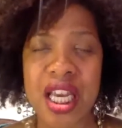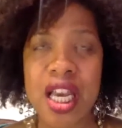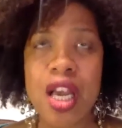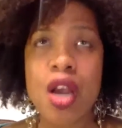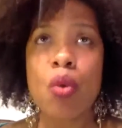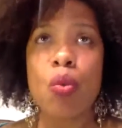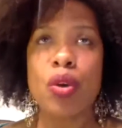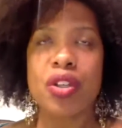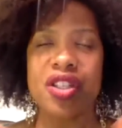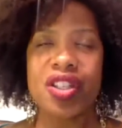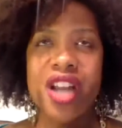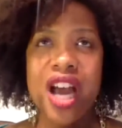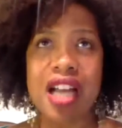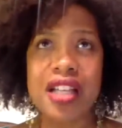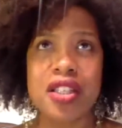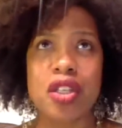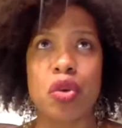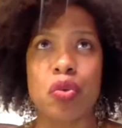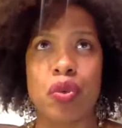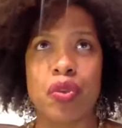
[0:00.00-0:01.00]
What's not
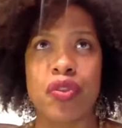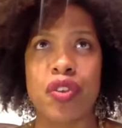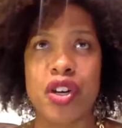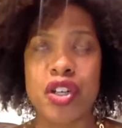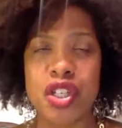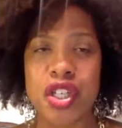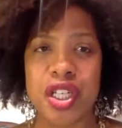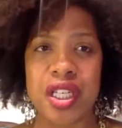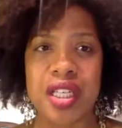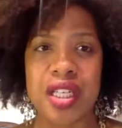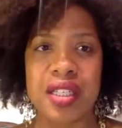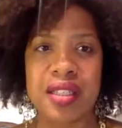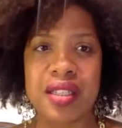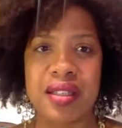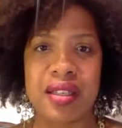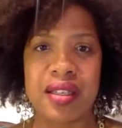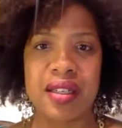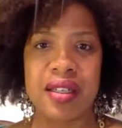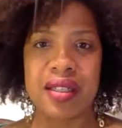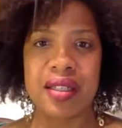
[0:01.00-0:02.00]
so refreshing is
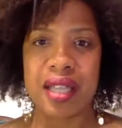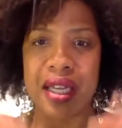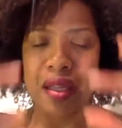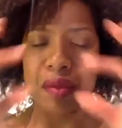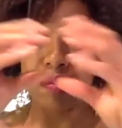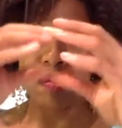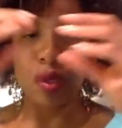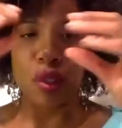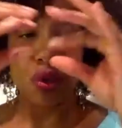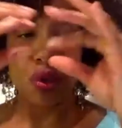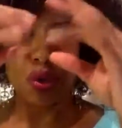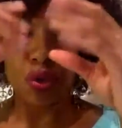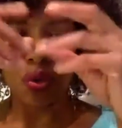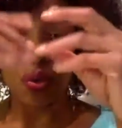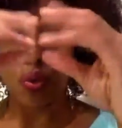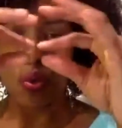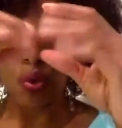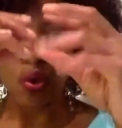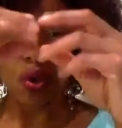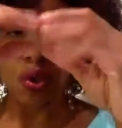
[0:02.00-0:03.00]
the like middle
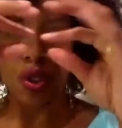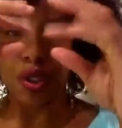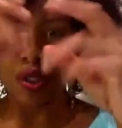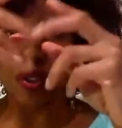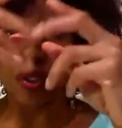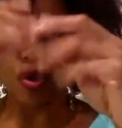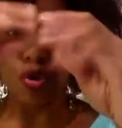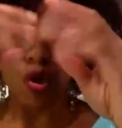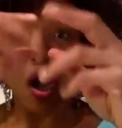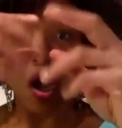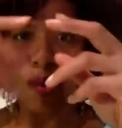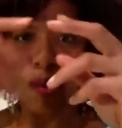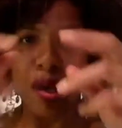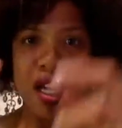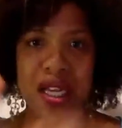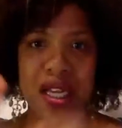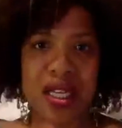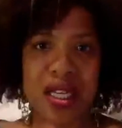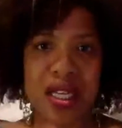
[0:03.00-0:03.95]
school drama.